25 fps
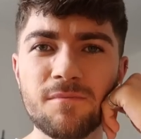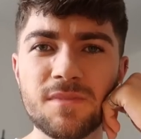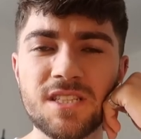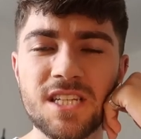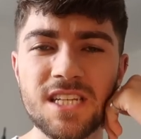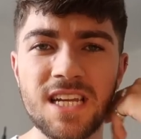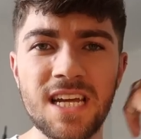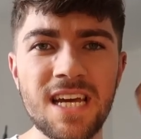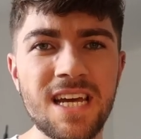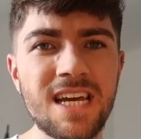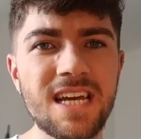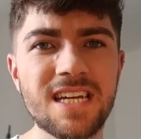
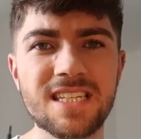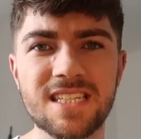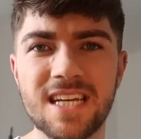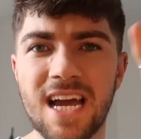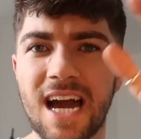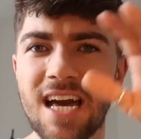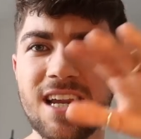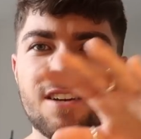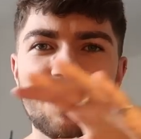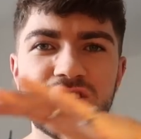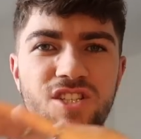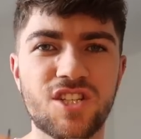Today is
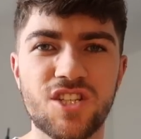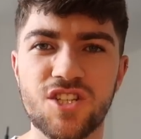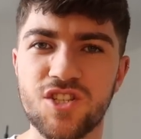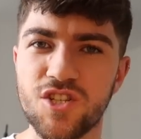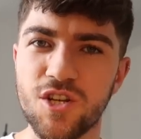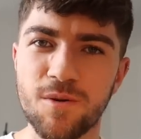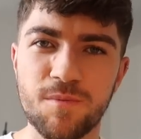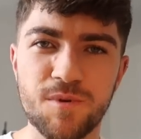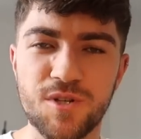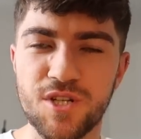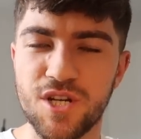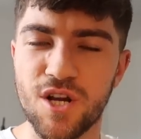kind of just a
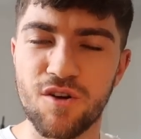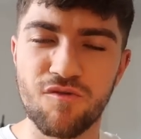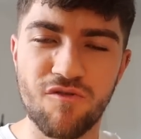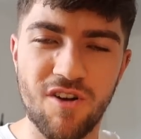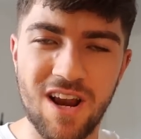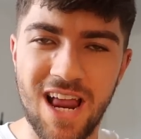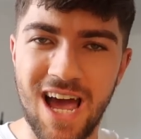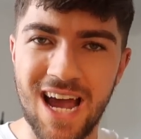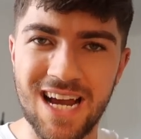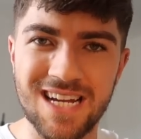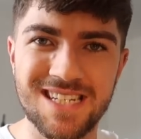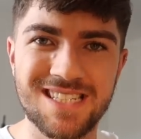super chill,
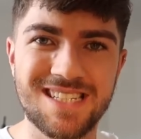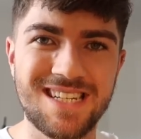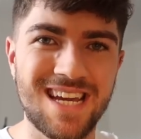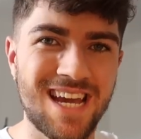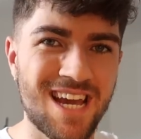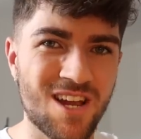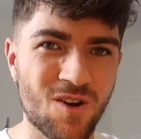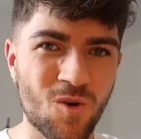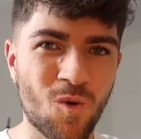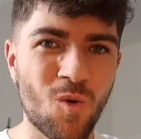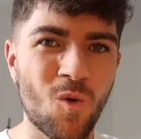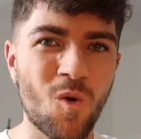relaxed
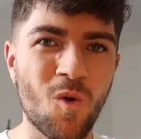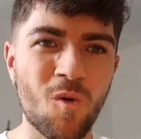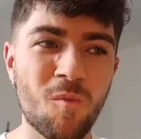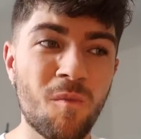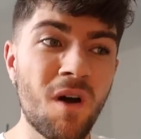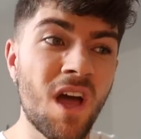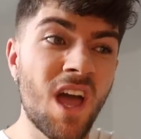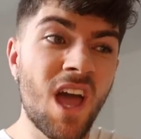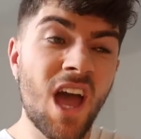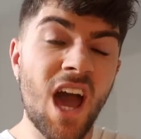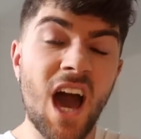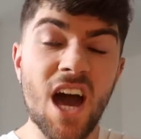day at
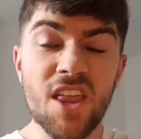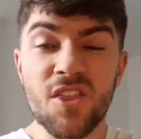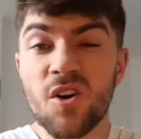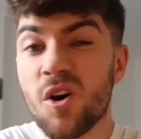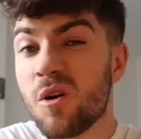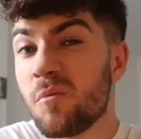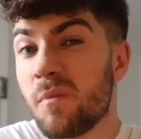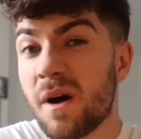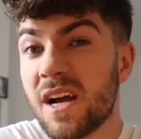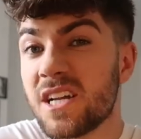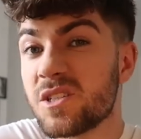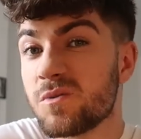home. I
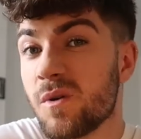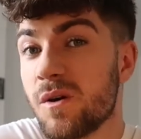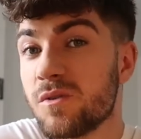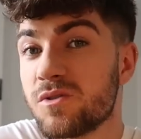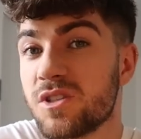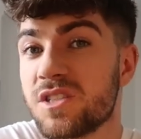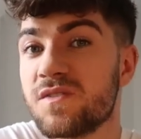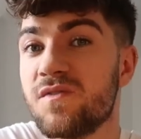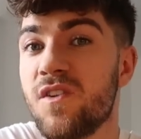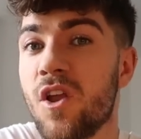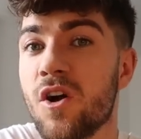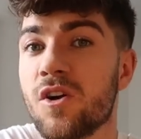thought I might as well
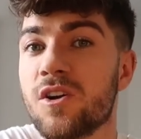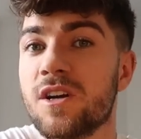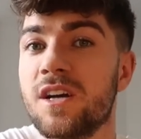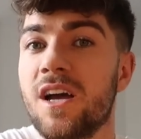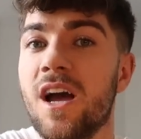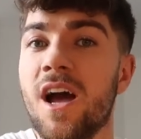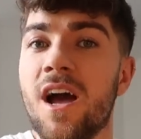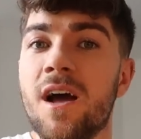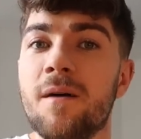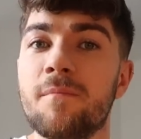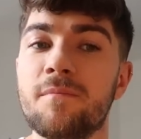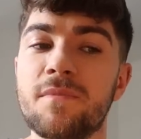just vlog
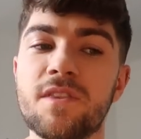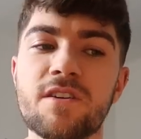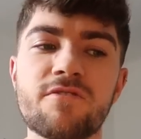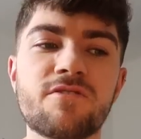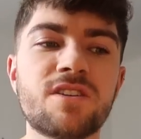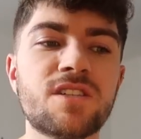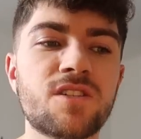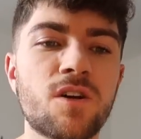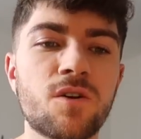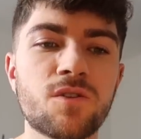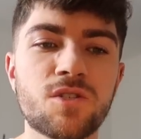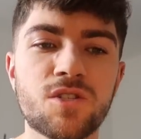it.
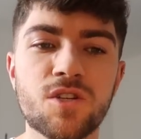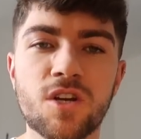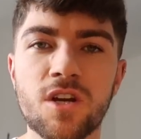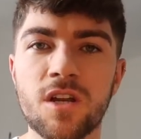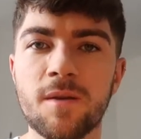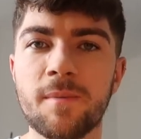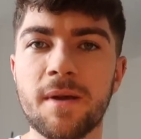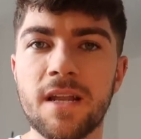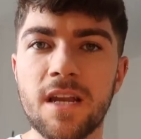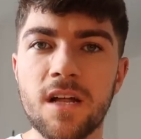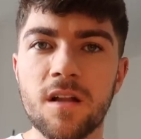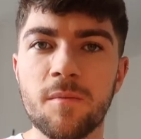There is also
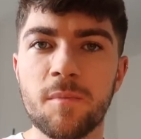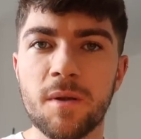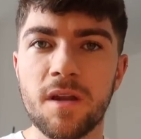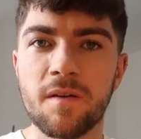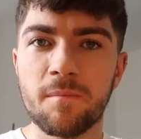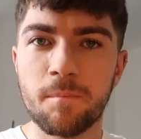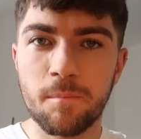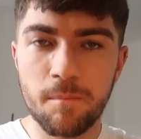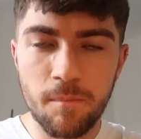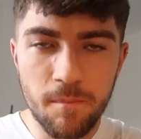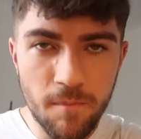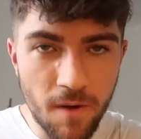going to be a little bit
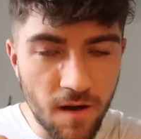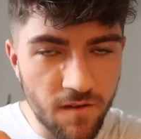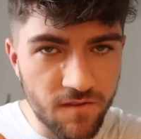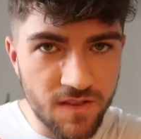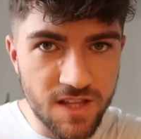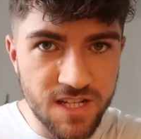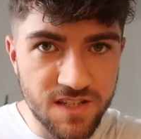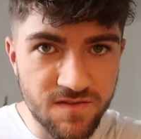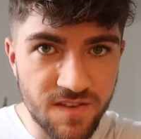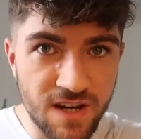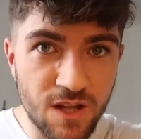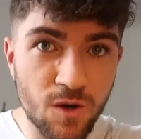of
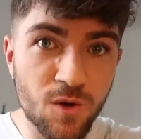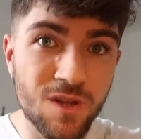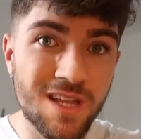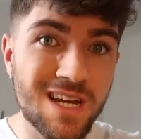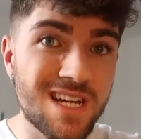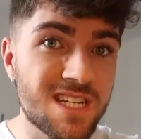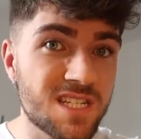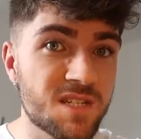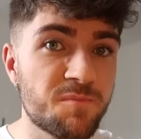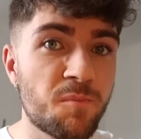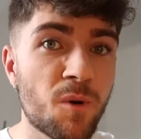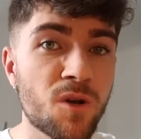this video that
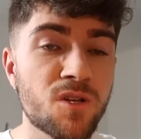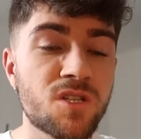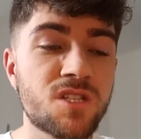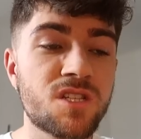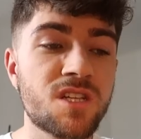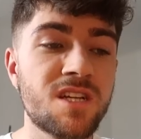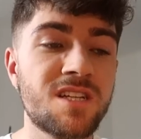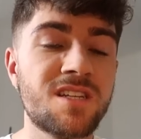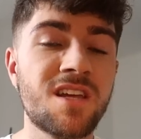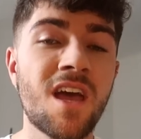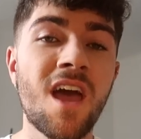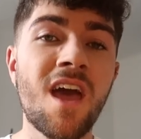is
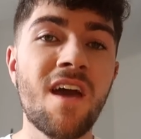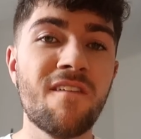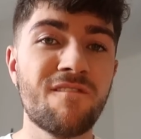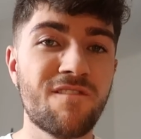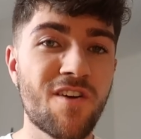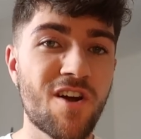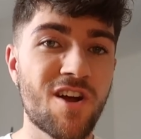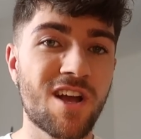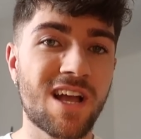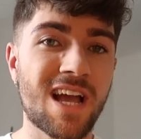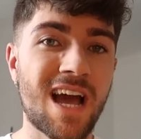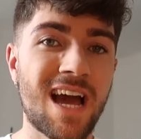sponsored
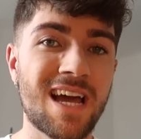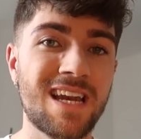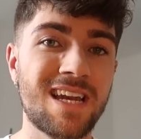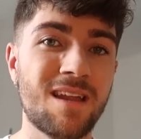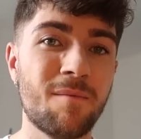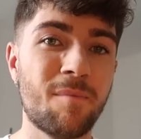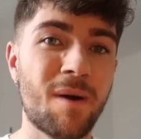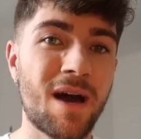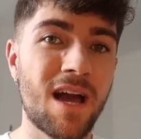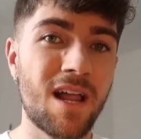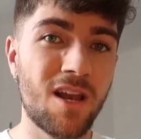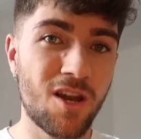very
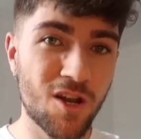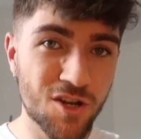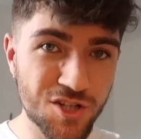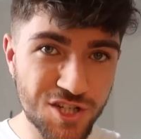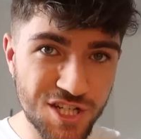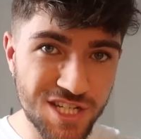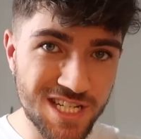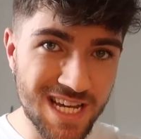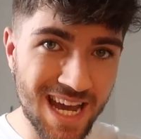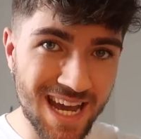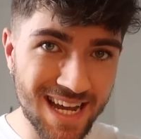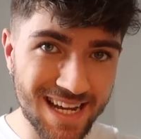kindly by
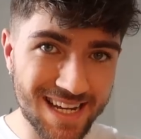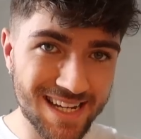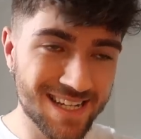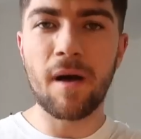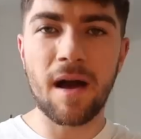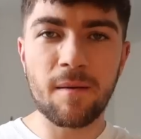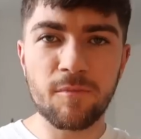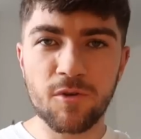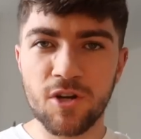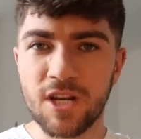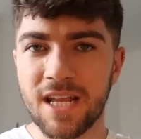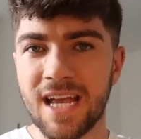Logitech,
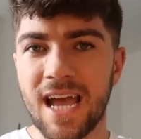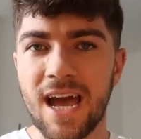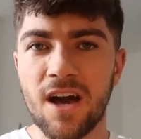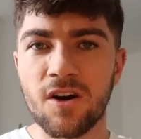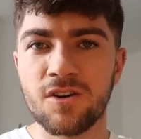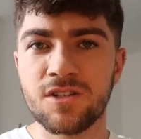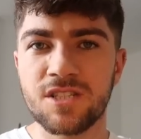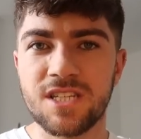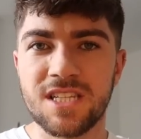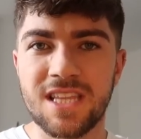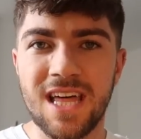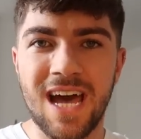but I'm going to get
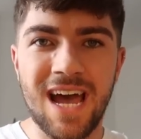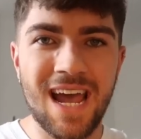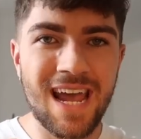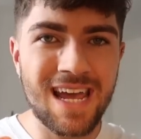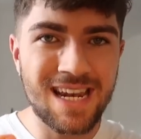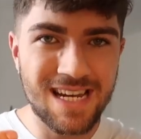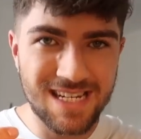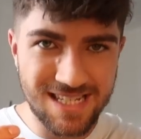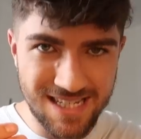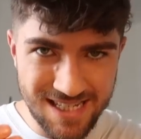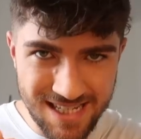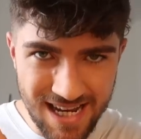onto that
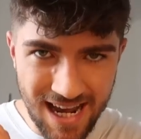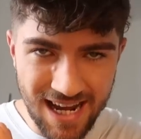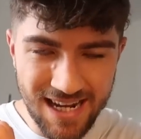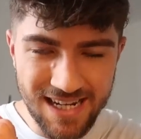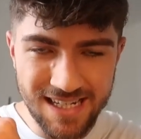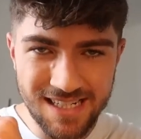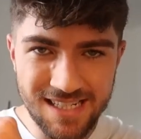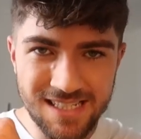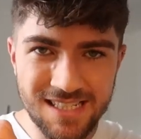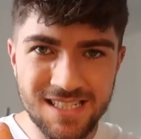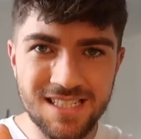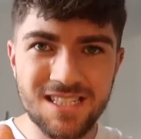in a
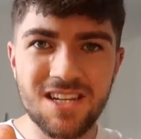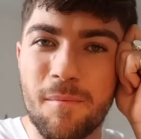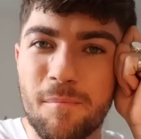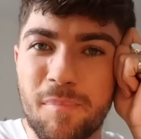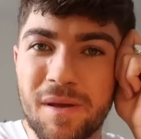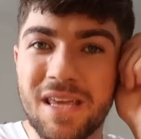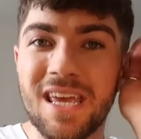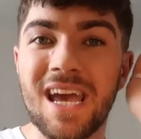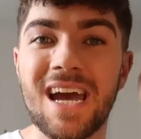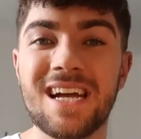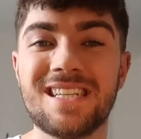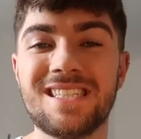second.
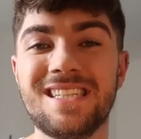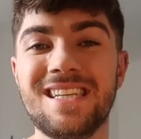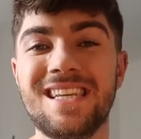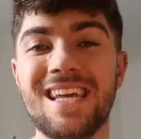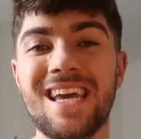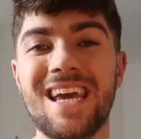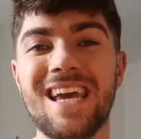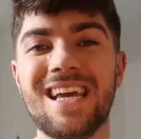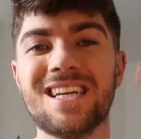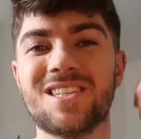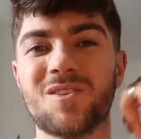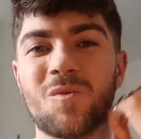But yeah,
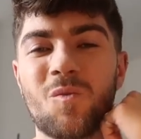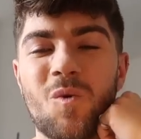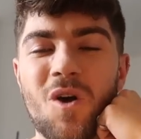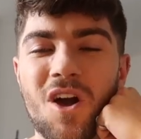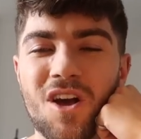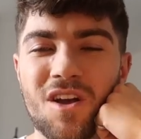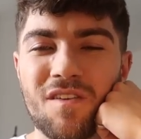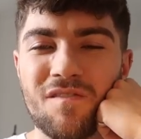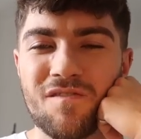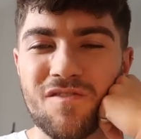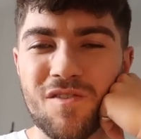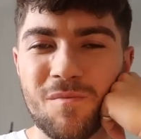today is a
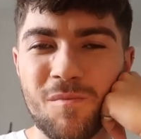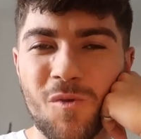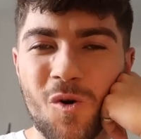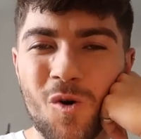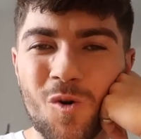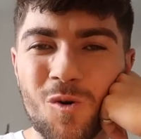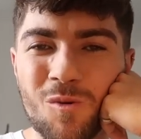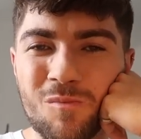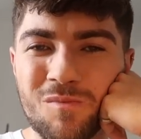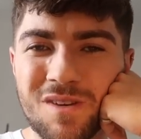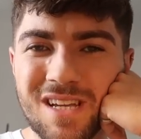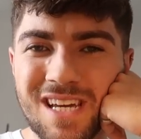working from
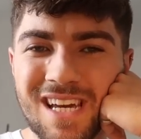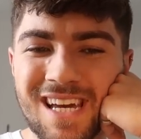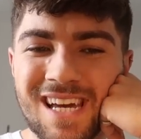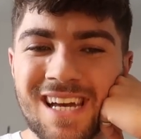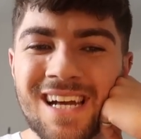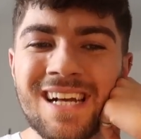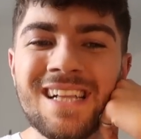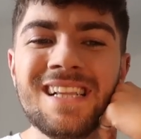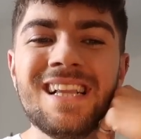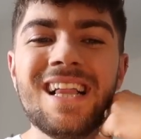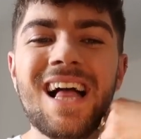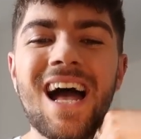home
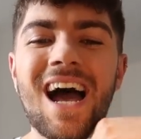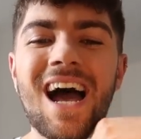day.